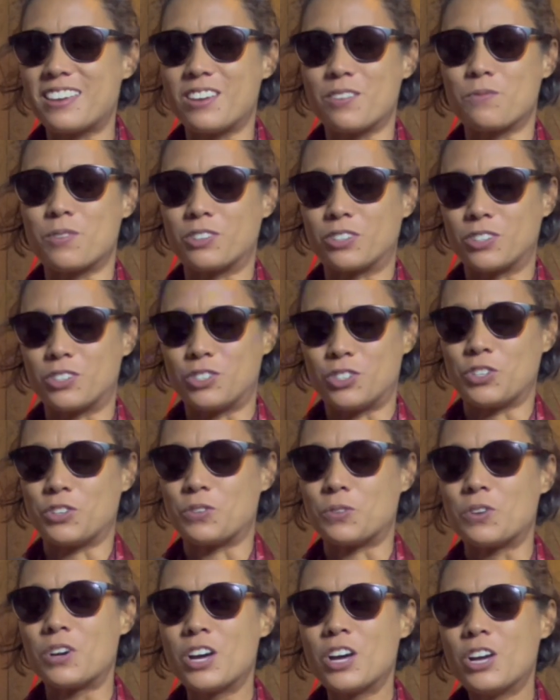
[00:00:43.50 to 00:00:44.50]
He wanted
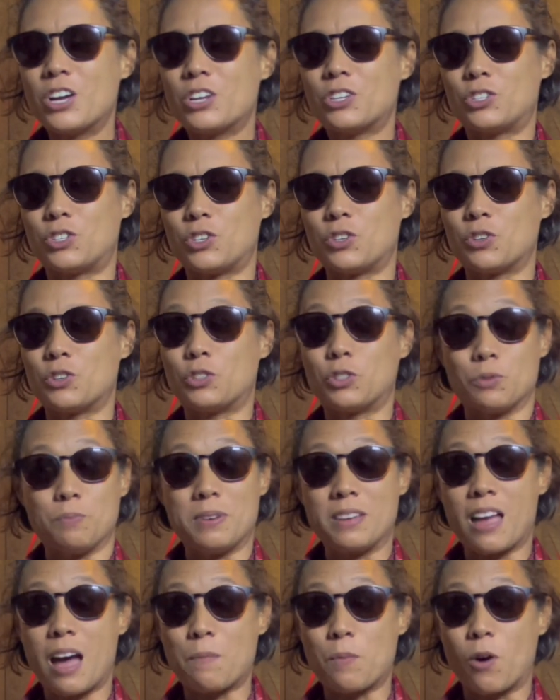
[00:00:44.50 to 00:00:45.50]
to
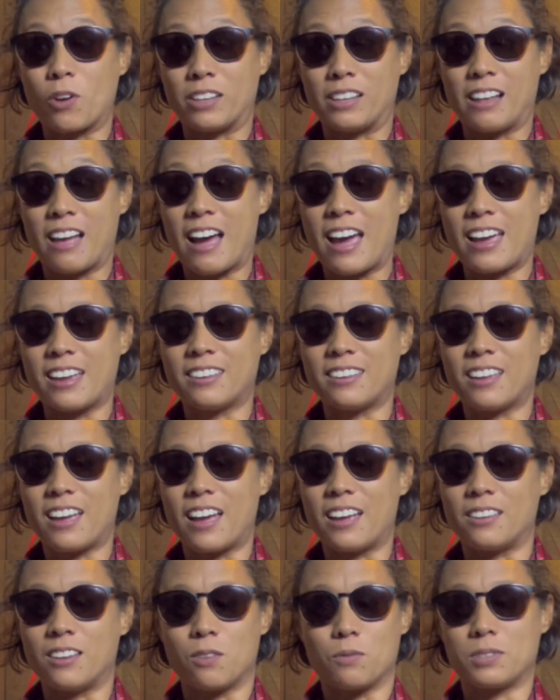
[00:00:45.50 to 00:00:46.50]
meet up online,
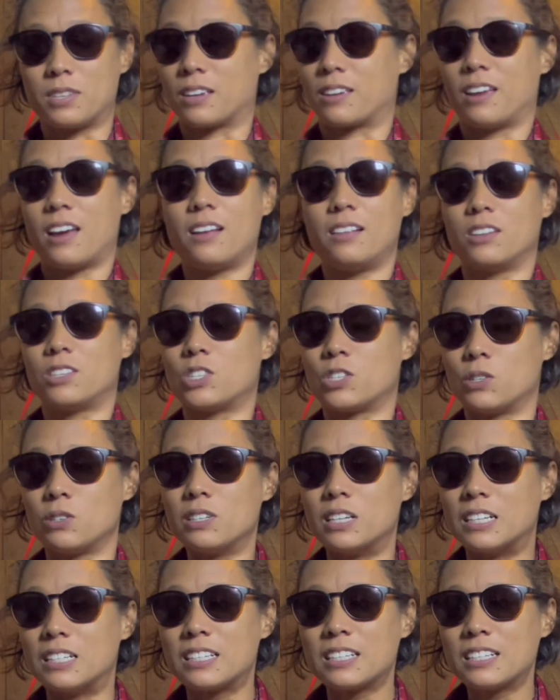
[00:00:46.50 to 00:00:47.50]
and I was like, yeah, let's do
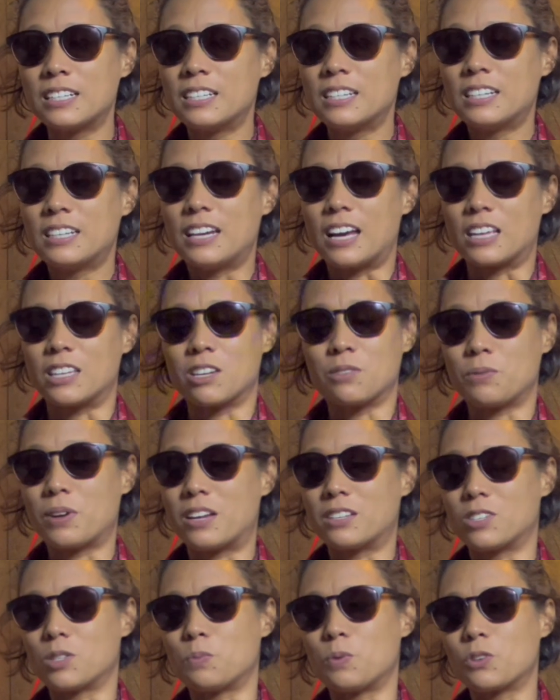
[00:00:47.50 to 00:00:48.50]
it. And then we
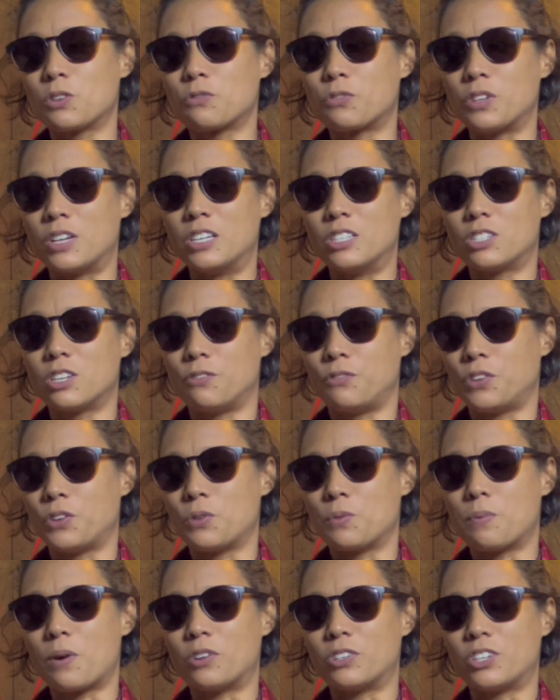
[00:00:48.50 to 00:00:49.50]
had this beautiful interview
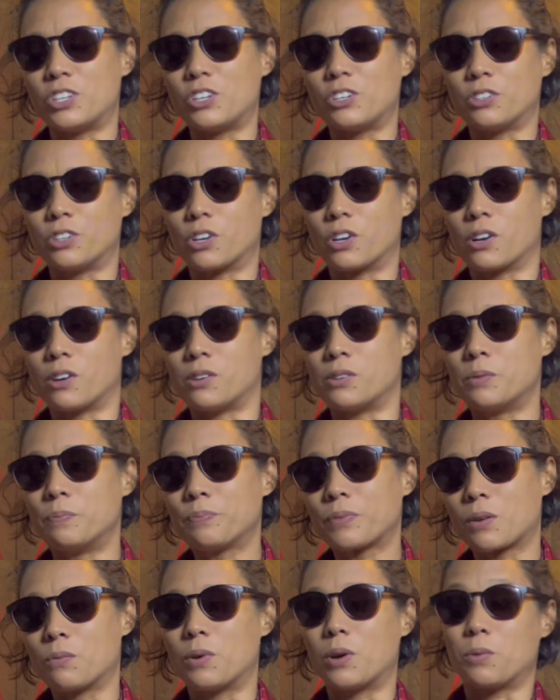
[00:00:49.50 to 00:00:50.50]
about a year ago
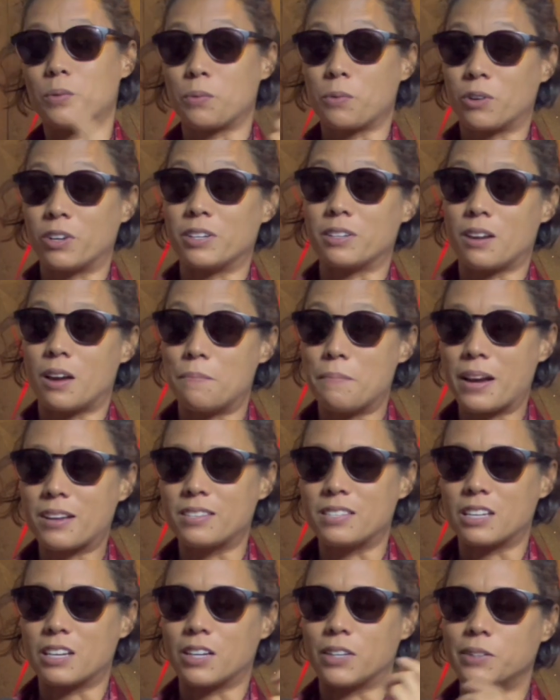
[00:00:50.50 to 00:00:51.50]
where we were in
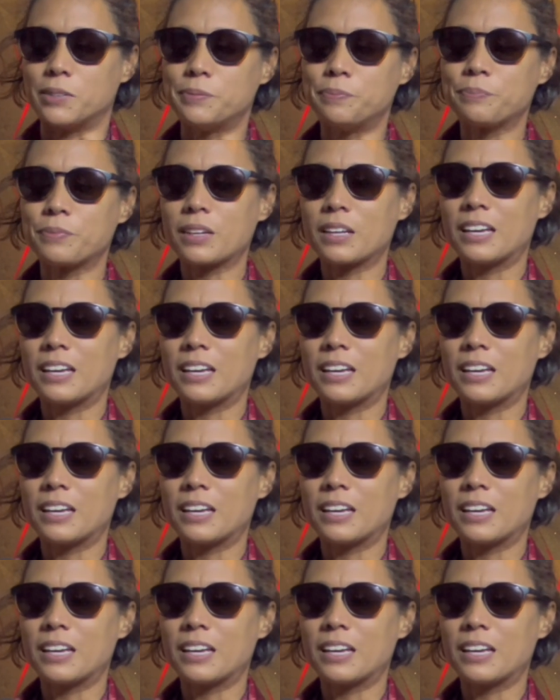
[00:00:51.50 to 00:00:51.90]
Mexico